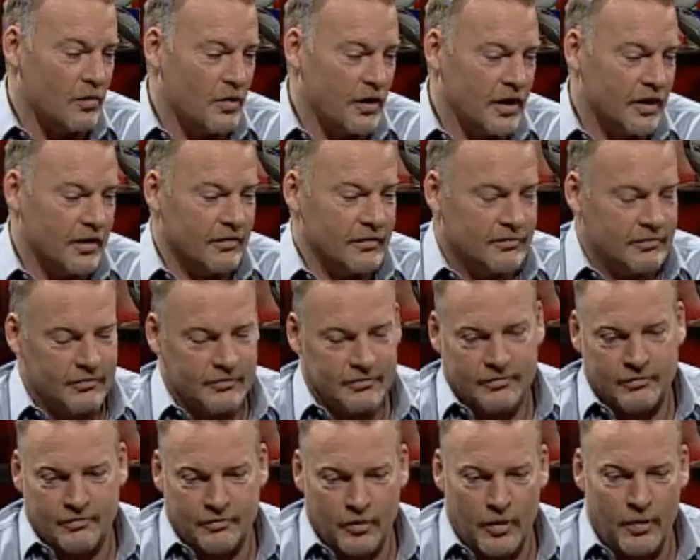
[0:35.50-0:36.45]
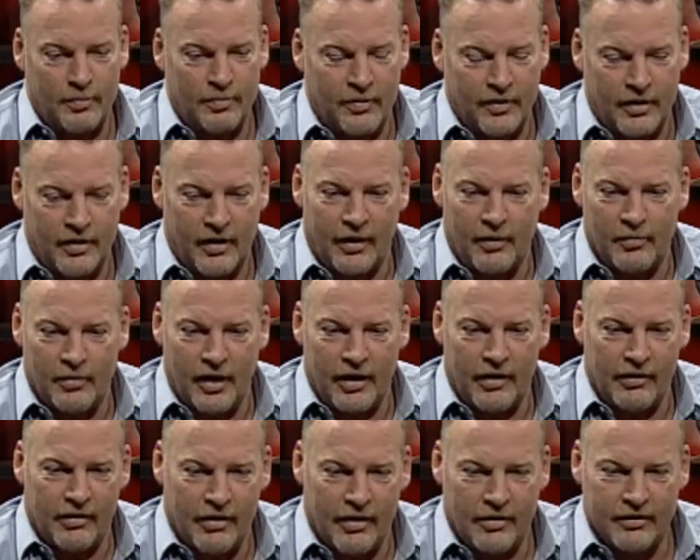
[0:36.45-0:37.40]
We can rip the team
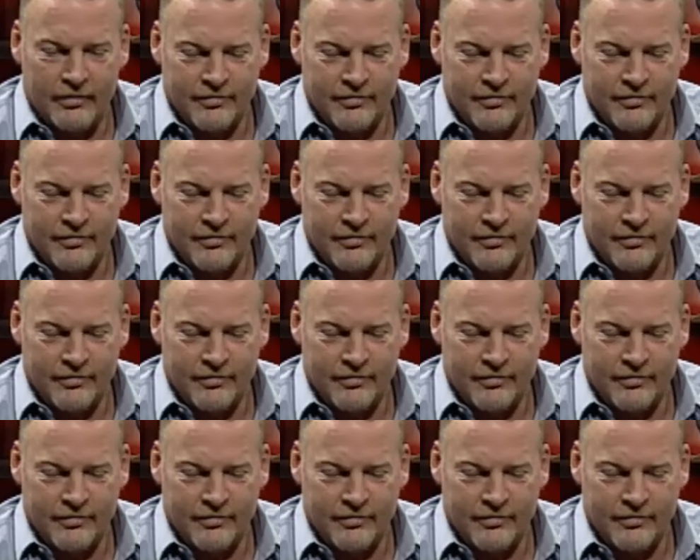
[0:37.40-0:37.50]
later on.